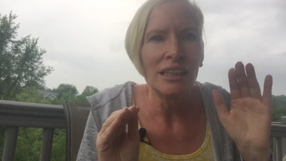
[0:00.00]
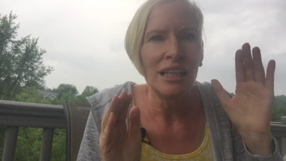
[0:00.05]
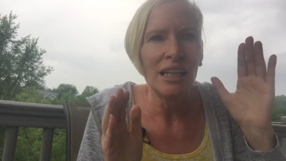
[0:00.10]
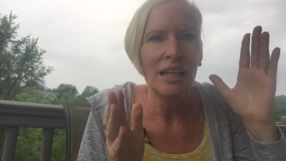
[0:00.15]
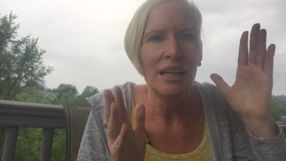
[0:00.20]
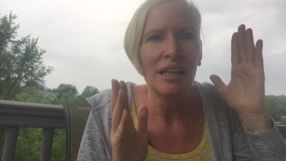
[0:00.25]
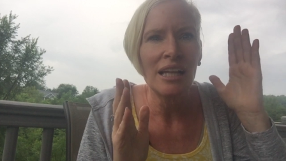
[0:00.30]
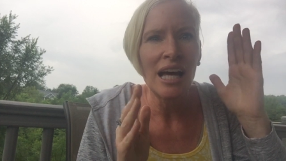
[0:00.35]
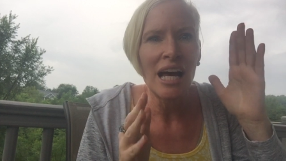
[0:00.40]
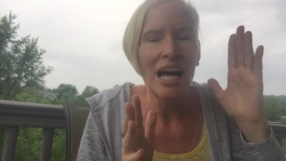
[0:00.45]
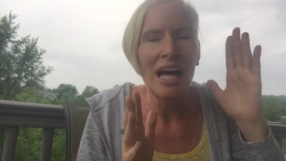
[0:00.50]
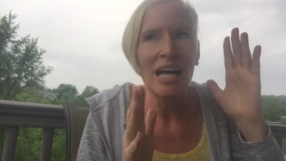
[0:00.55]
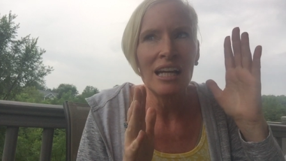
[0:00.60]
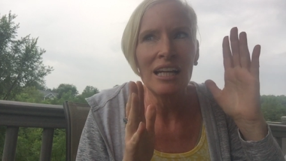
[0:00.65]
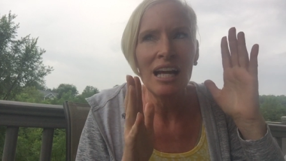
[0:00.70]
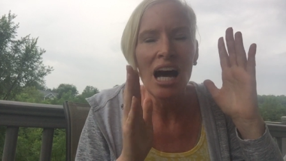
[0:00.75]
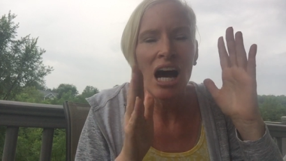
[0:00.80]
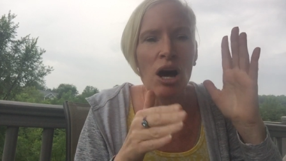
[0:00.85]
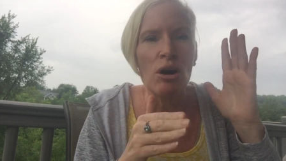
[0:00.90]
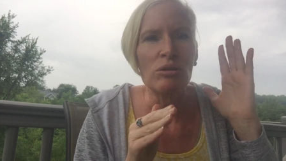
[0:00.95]
in that
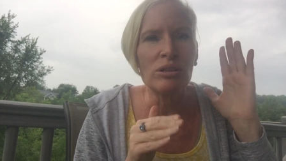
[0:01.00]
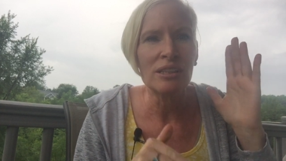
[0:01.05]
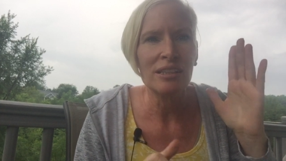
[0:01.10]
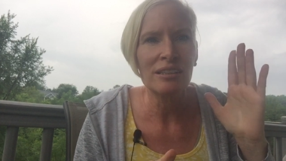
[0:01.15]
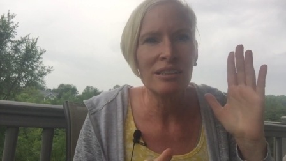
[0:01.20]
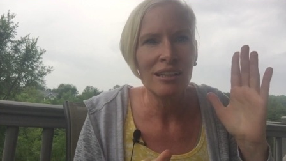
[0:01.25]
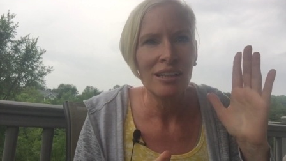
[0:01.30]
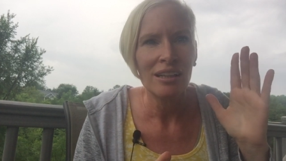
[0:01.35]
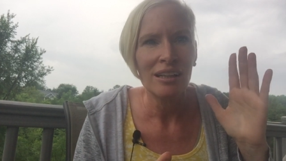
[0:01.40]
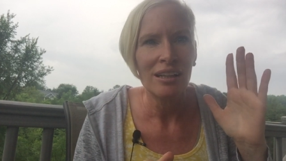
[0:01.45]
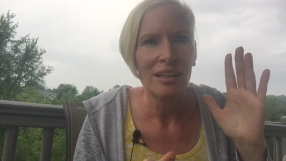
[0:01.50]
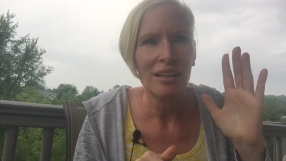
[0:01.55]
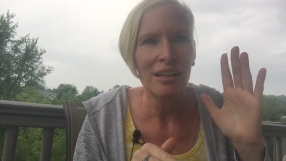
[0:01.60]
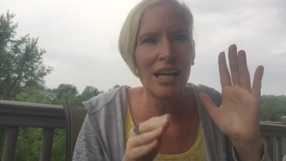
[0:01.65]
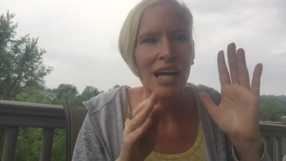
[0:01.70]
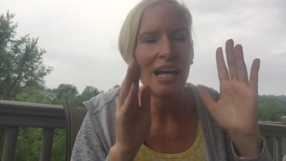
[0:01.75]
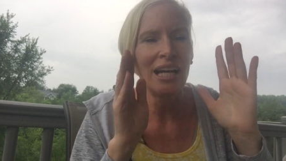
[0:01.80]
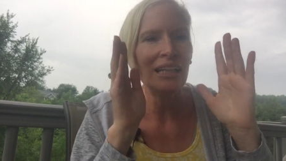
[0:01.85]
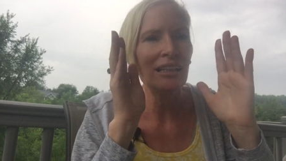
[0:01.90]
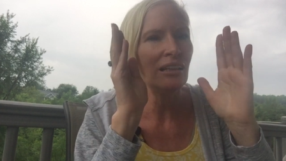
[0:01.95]
house
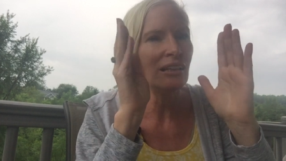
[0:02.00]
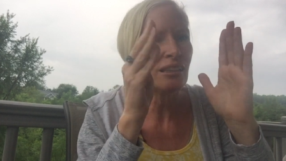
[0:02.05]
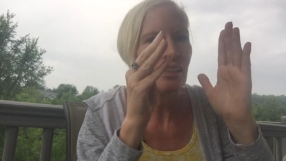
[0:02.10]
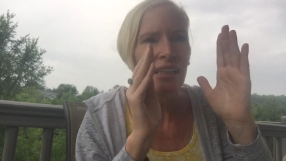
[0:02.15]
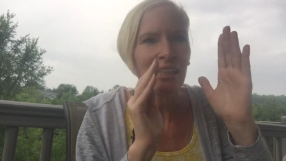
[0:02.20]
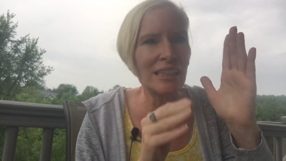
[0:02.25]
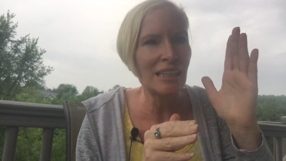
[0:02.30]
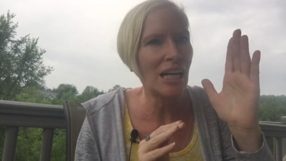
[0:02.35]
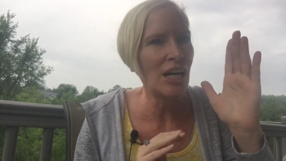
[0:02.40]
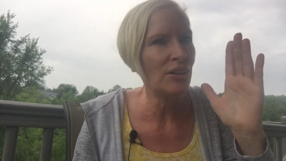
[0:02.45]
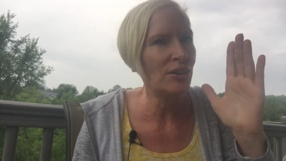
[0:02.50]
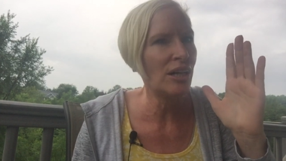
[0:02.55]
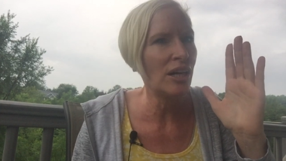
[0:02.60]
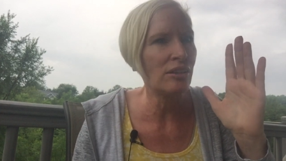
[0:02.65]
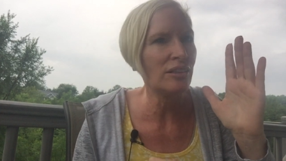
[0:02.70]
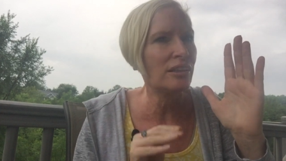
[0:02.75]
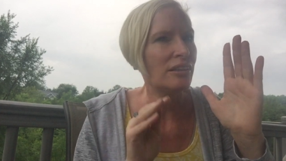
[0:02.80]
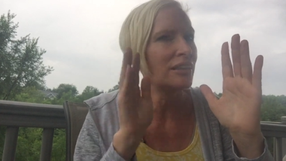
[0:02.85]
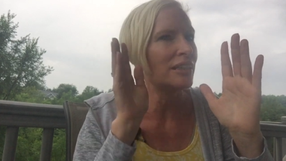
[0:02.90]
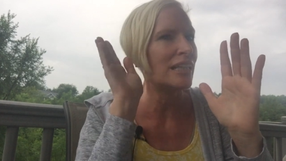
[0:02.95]
that it looks like a
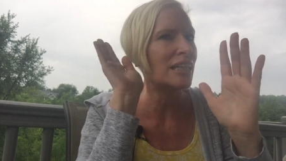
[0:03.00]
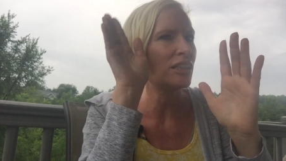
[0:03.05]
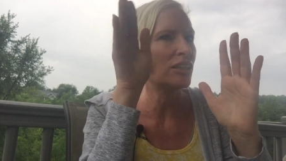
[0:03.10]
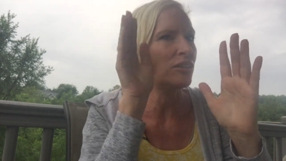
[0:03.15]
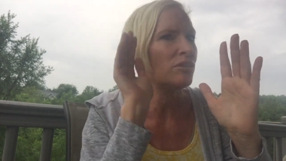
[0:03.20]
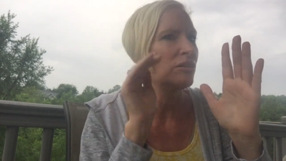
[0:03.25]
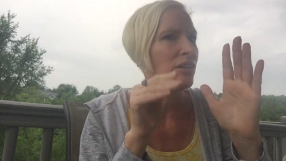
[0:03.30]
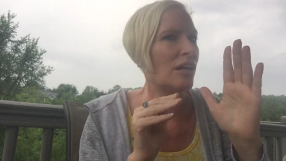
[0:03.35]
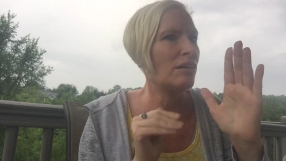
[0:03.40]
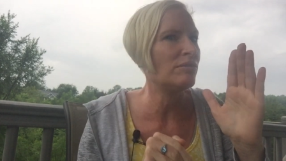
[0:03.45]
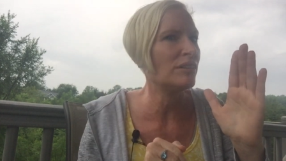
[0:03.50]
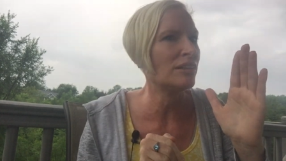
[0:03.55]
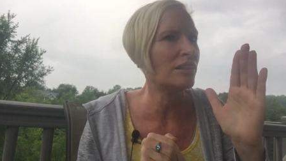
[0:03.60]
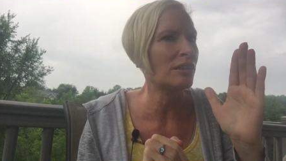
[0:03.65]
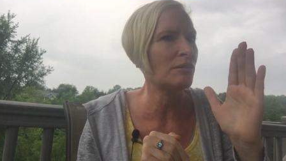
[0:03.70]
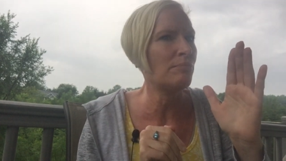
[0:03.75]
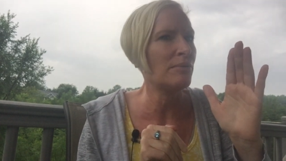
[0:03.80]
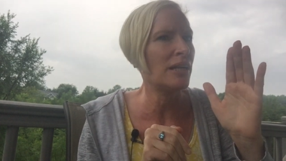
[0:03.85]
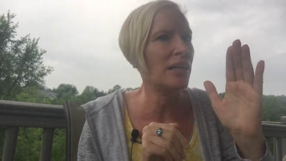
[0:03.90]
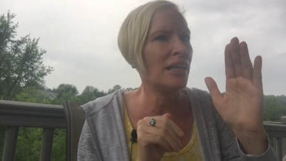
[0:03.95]
townhouse. It's like a two level
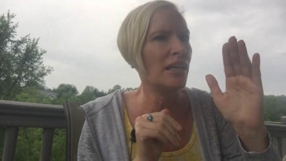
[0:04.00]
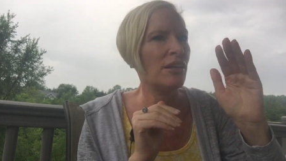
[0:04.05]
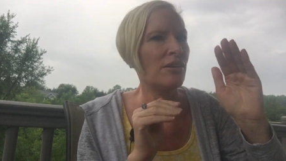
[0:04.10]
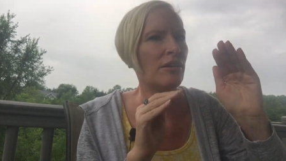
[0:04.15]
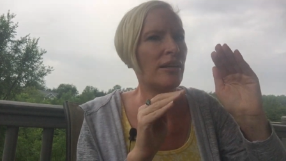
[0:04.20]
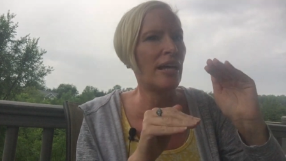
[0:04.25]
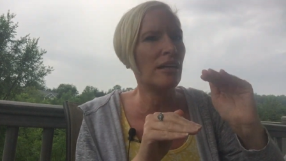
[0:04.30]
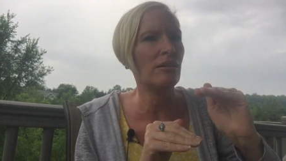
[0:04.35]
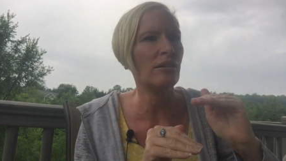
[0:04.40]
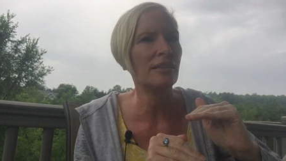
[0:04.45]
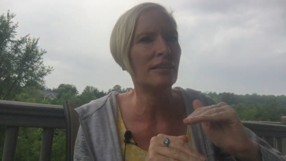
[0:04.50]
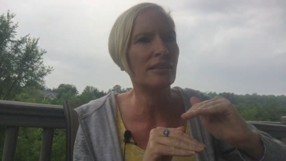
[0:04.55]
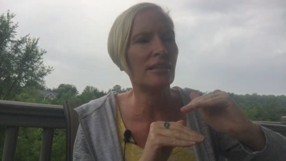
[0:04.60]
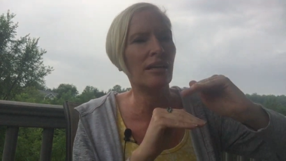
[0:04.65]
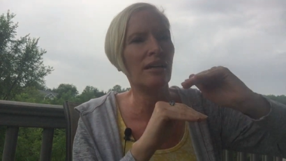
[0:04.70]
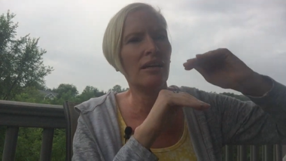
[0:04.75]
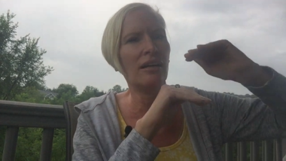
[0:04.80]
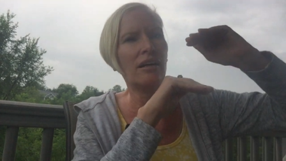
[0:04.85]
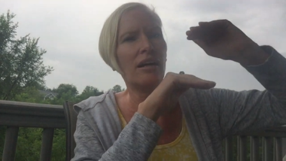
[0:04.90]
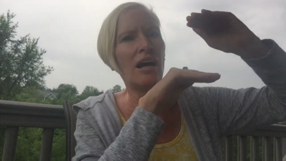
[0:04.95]
something, either that or it's
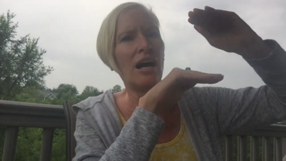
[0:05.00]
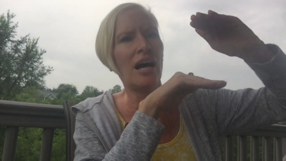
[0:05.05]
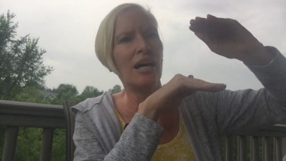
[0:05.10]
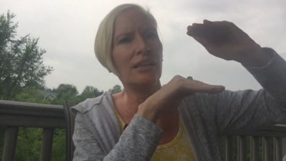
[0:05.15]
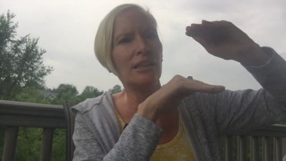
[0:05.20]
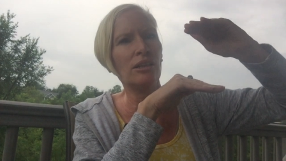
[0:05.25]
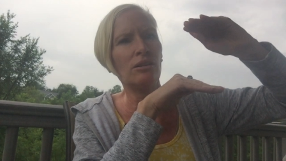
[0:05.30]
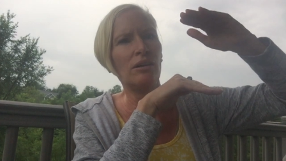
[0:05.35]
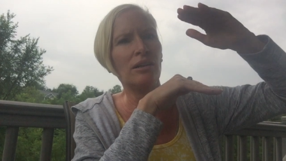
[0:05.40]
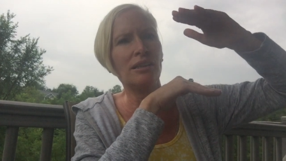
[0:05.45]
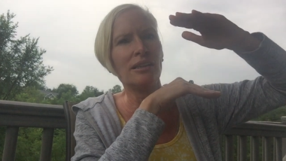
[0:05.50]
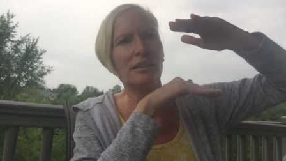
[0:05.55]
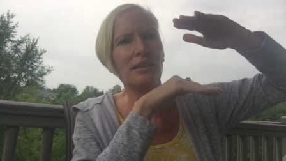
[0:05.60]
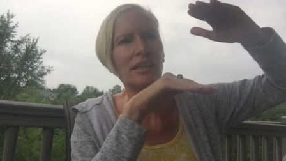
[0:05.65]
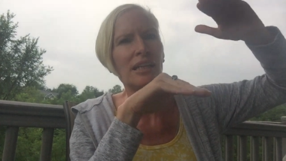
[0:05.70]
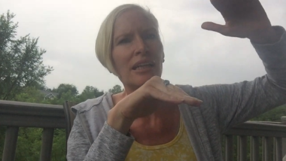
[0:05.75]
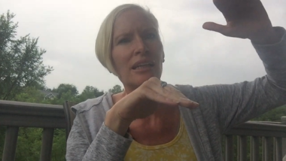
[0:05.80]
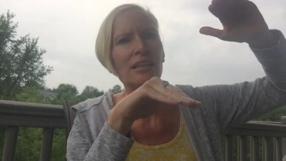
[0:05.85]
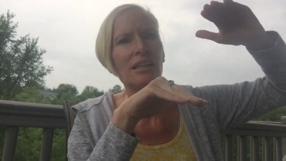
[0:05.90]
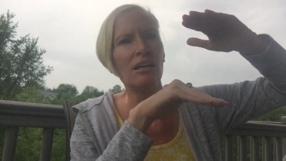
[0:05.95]
a condo on the
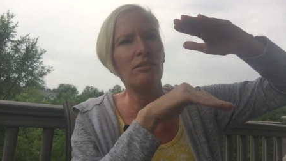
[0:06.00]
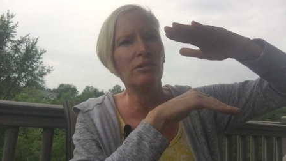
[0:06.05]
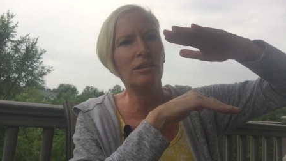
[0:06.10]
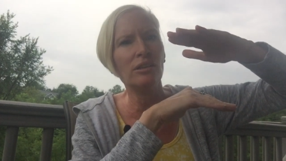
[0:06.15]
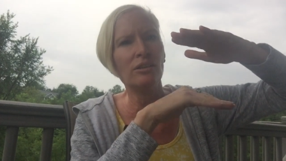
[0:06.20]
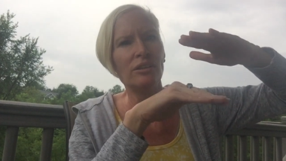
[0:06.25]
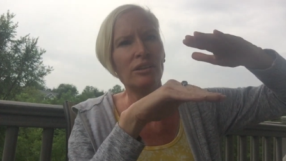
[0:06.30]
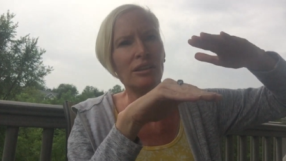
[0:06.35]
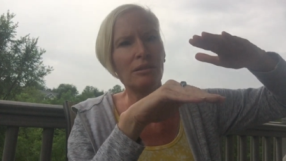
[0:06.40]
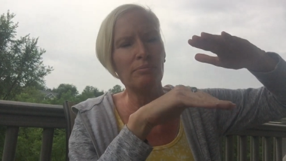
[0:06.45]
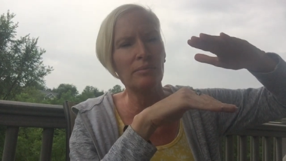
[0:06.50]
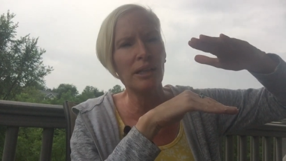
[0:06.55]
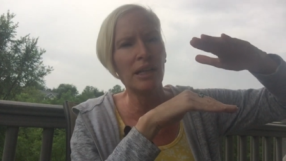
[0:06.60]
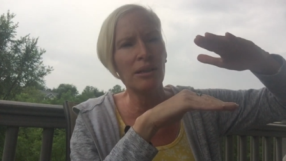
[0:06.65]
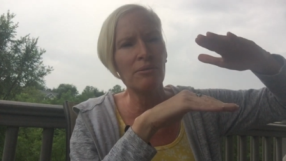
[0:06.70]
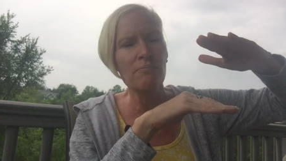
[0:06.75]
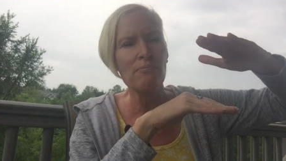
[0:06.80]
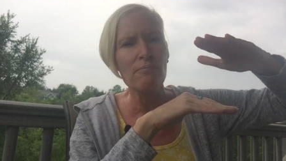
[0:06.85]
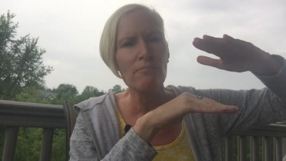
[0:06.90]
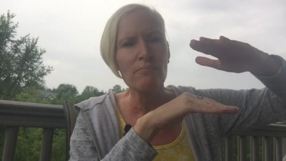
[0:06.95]
second level or
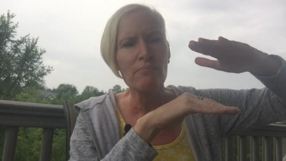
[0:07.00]
something.